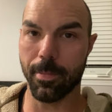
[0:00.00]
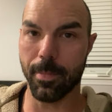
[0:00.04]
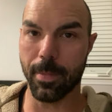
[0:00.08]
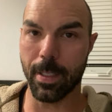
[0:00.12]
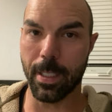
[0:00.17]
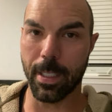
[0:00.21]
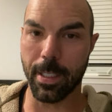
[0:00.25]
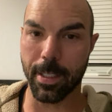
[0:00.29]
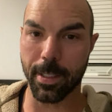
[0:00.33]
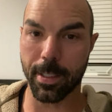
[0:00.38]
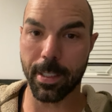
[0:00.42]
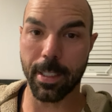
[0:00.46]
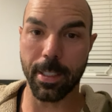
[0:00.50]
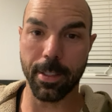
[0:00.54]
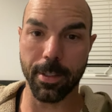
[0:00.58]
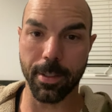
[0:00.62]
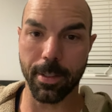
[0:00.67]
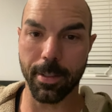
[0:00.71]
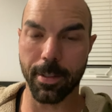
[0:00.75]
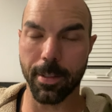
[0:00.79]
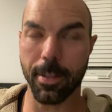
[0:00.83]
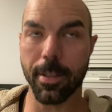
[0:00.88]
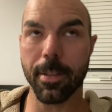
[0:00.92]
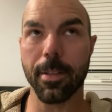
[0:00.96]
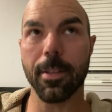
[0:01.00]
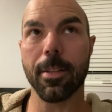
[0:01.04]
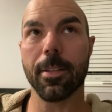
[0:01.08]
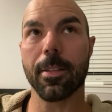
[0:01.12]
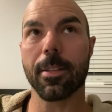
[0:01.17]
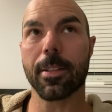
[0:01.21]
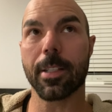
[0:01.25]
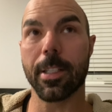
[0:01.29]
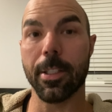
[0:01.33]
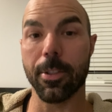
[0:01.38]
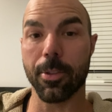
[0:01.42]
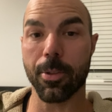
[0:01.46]
uh, con
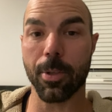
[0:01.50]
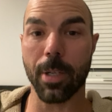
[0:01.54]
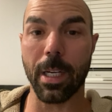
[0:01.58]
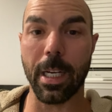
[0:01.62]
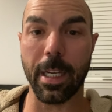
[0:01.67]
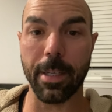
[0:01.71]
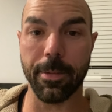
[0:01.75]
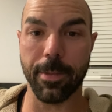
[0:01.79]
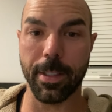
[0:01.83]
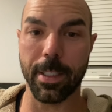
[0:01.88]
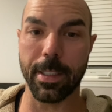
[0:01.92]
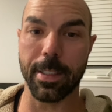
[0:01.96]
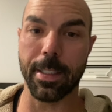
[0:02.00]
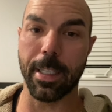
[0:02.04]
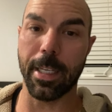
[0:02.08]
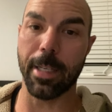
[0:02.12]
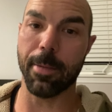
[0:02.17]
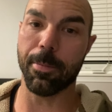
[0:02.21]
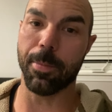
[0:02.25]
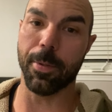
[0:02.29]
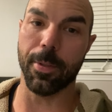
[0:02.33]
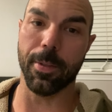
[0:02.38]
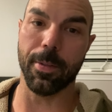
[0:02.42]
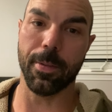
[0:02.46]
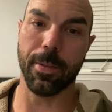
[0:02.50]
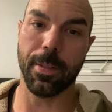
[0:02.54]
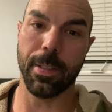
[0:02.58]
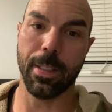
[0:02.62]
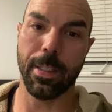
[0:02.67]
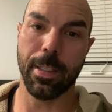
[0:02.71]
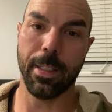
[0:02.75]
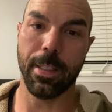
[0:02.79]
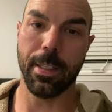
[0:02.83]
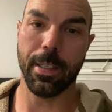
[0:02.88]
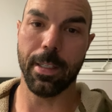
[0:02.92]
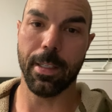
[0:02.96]
contrived example.
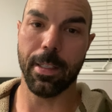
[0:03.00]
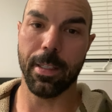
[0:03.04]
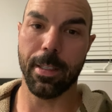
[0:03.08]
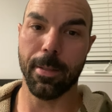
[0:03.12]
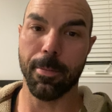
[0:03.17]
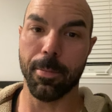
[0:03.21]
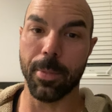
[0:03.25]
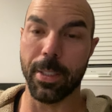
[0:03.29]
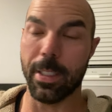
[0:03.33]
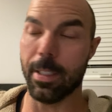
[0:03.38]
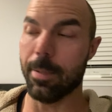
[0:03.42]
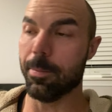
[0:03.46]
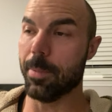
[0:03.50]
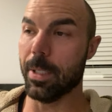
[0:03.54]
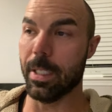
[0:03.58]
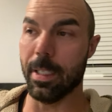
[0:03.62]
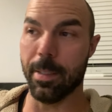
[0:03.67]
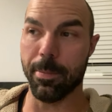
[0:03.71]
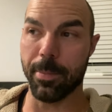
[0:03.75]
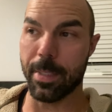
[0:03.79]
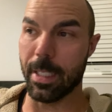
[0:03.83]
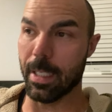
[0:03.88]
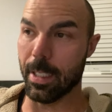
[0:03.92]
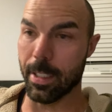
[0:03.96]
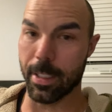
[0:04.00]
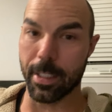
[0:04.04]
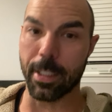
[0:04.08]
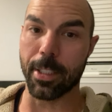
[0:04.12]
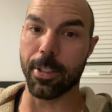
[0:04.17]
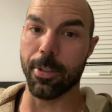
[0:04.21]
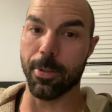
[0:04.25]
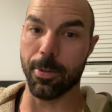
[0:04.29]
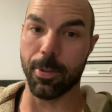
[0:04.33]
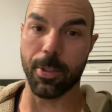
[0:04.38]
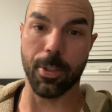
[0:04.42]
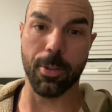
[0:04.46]
But, but I'm telling
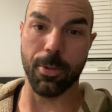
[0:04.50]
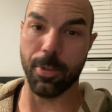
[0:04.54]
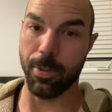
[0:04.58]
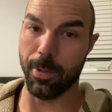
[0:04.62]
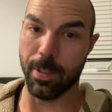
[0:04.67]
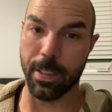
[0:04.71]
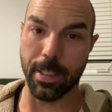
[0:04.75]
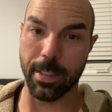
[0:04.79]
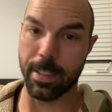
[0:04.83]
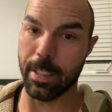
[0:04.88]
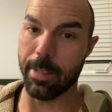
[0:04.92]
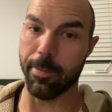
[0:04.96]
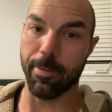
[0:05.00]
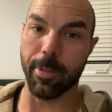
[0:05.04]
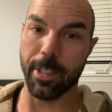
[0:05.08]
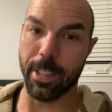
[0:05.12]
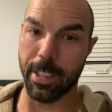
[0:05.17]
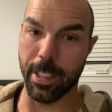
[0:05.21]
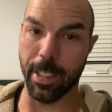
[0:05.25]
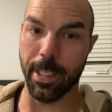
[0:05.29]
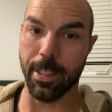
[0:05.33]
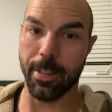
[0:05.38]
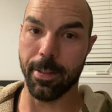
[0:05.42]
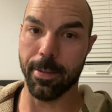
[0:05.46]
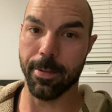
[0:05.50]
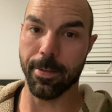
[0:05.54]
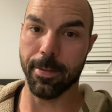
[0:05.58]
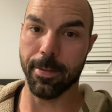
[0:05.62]
you, you do this every day.